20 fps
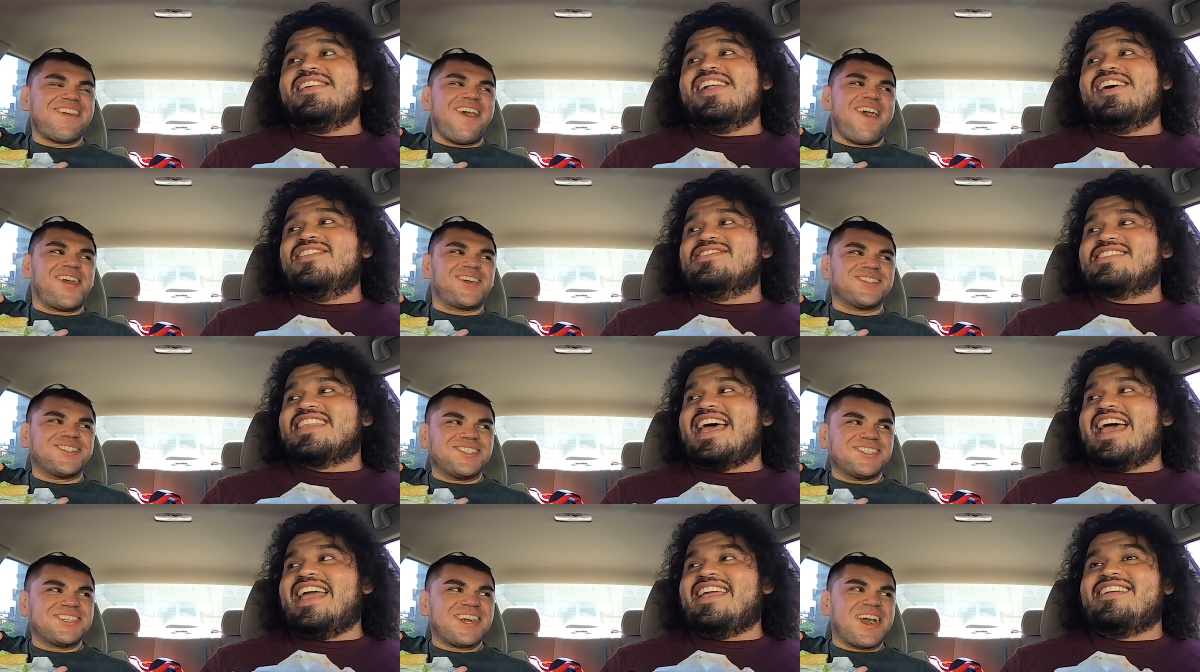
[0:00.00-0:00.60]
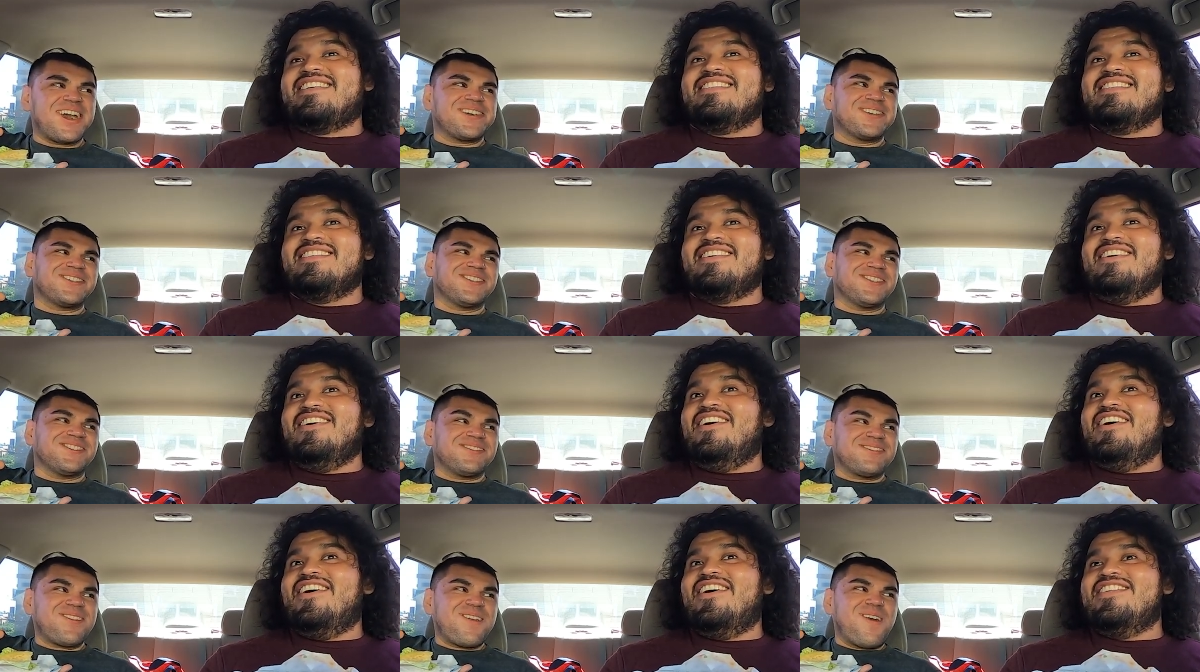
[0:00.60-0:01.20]
Speaker 1: and then I was like,
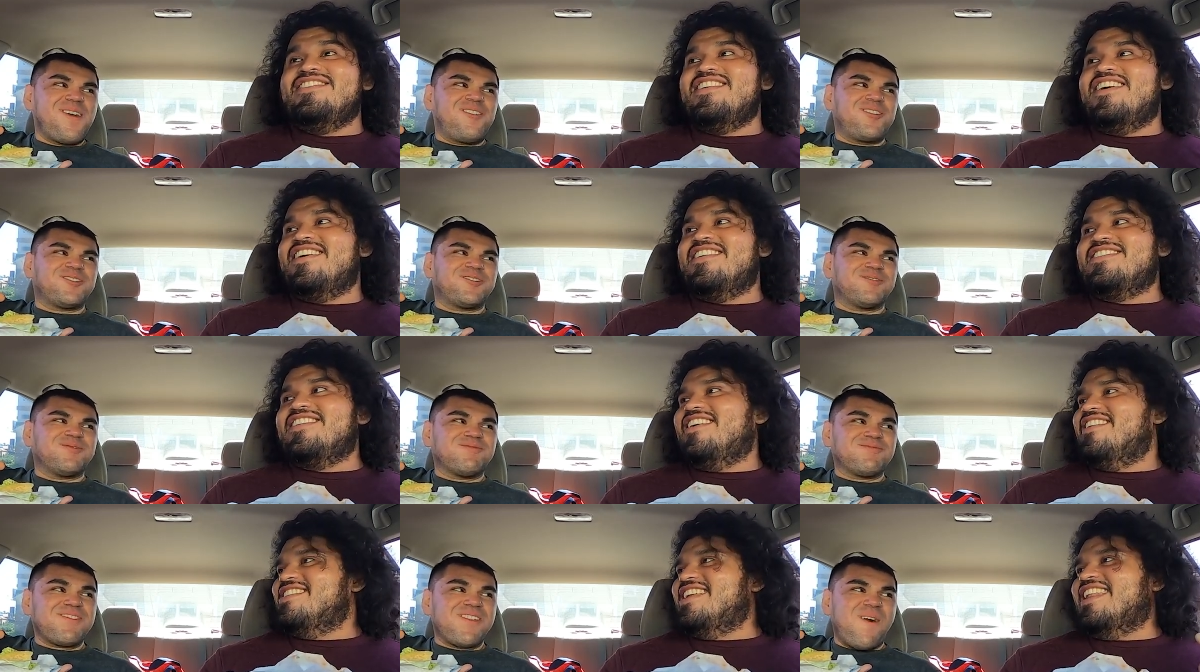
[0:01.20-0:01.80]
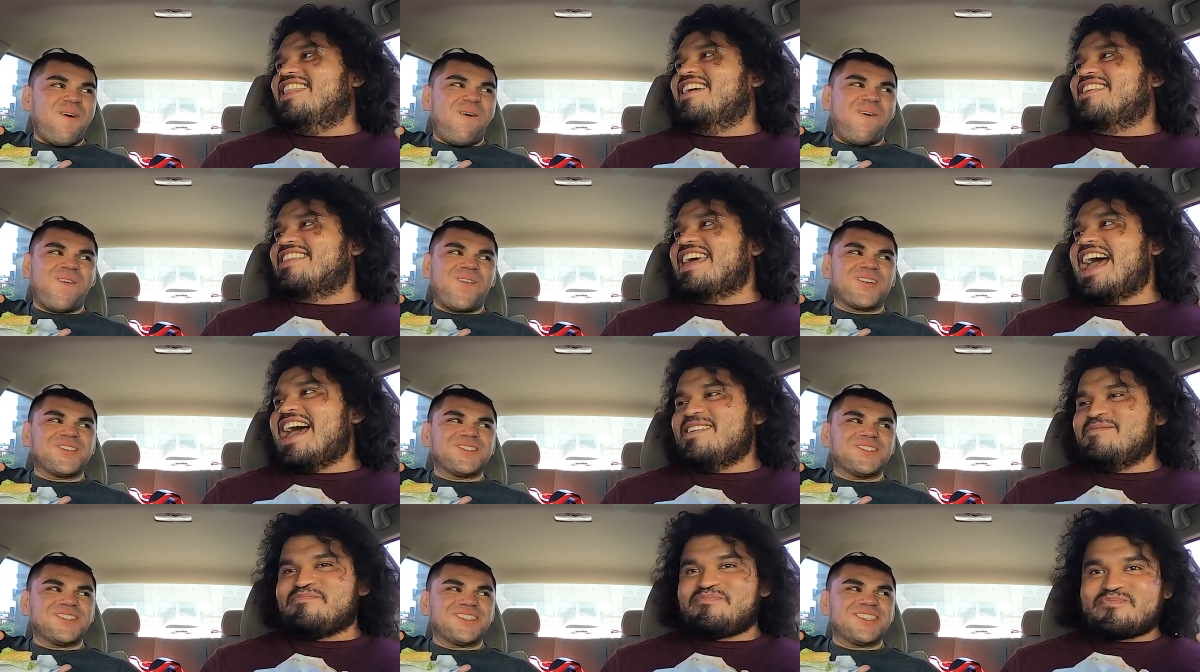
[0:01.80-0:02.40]
oh, no, no, not like that.